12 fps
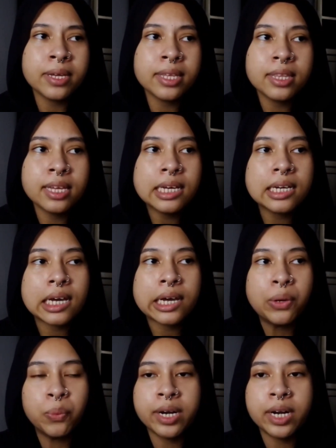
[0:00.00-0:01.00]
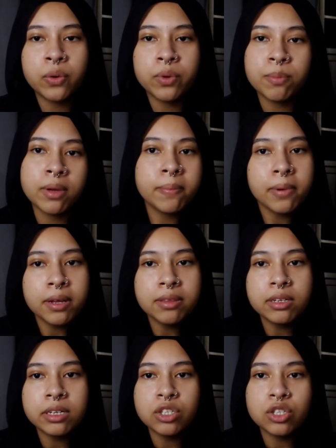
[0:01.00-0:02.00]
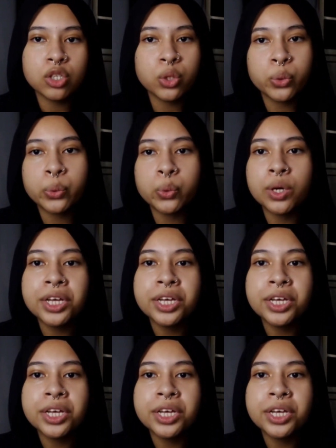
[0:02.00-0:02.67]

I think, I went out with my brother to